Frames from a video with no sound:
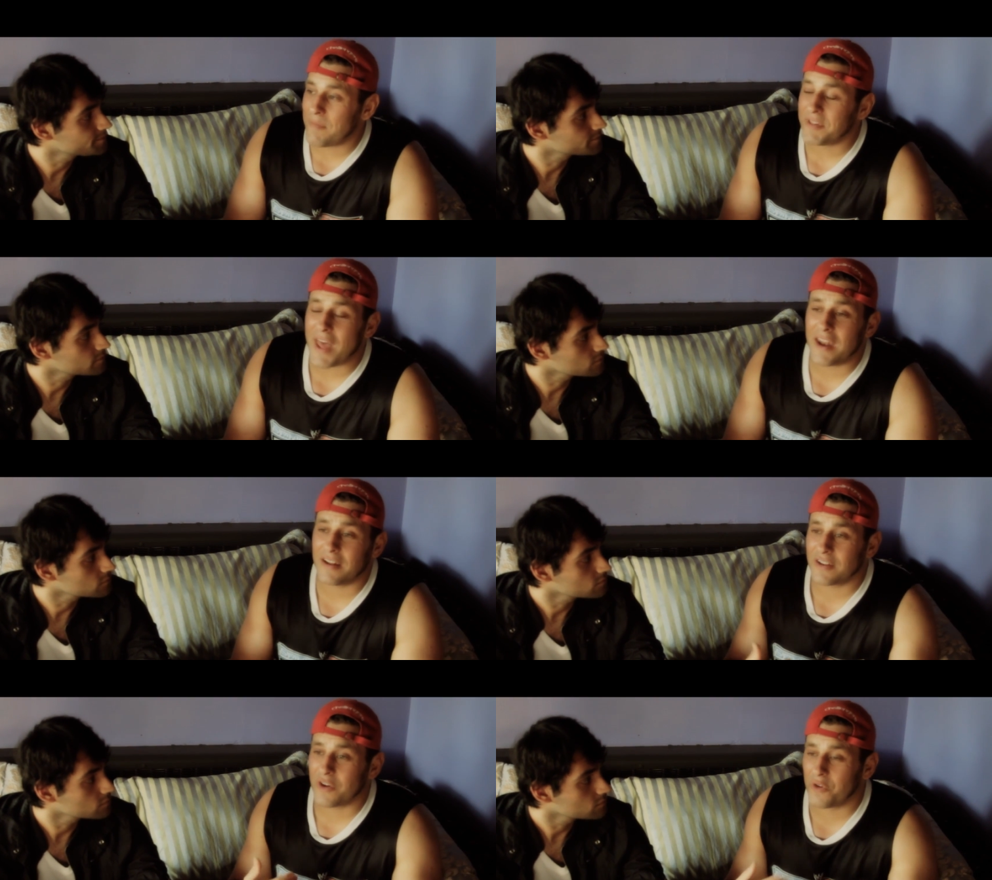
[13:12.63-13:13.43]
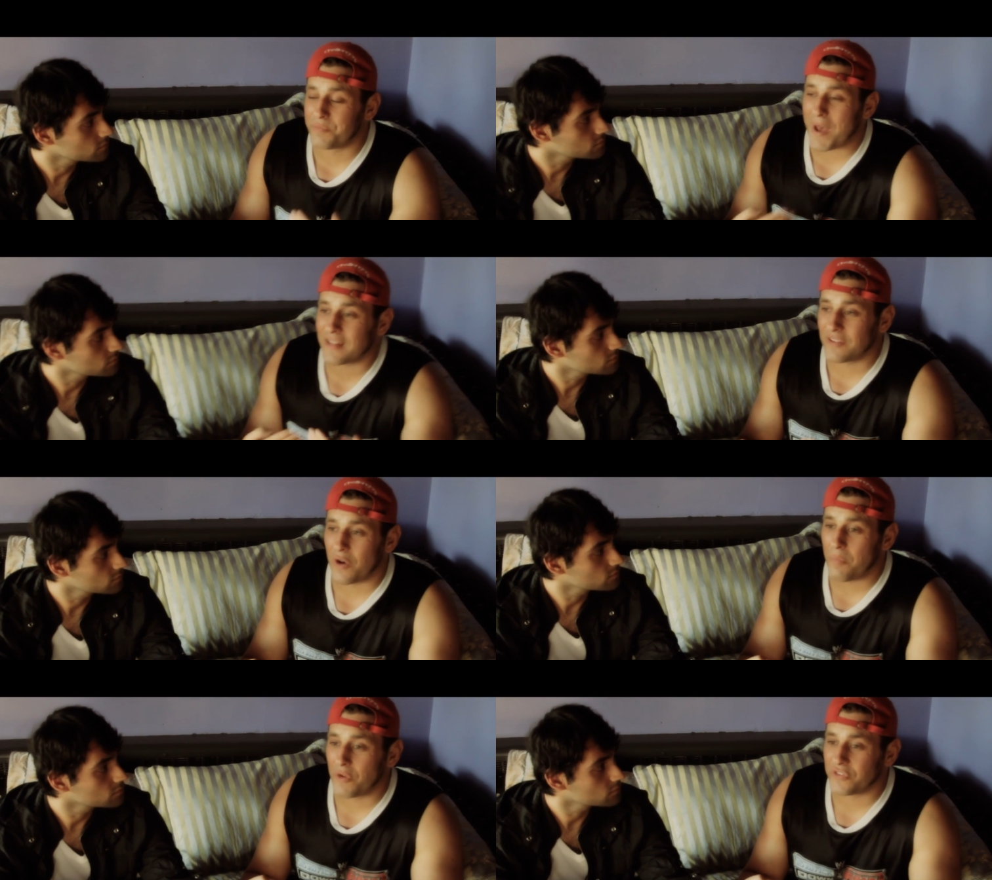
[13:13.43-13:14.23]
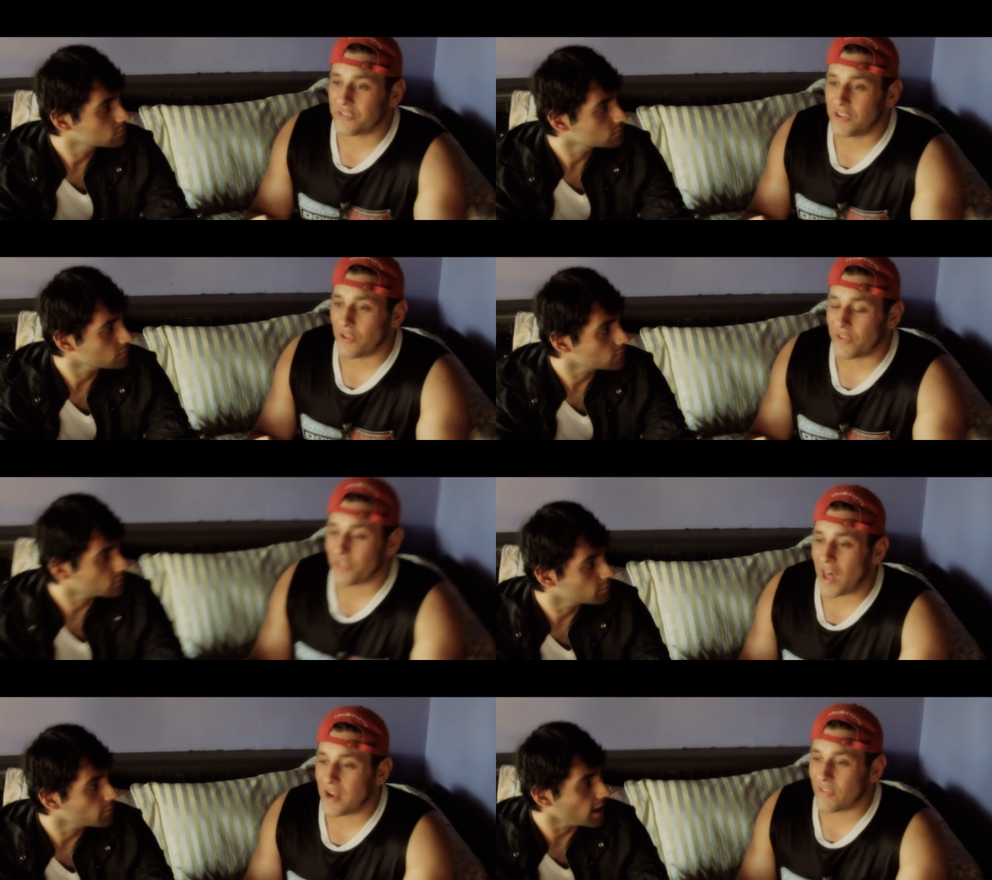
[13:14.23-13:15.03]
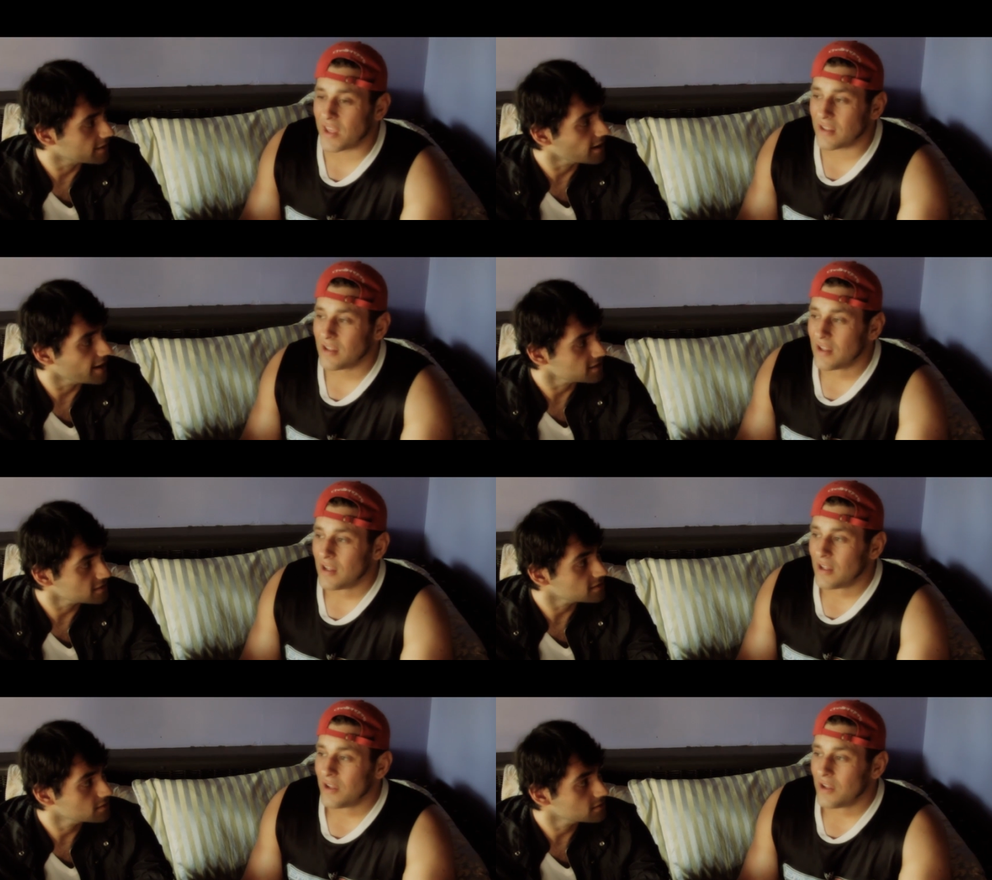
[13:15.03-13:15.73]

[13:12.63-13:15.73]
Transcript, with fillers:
Speaker 1: I mean that goes back to almost you know there's a lot of like. Yes.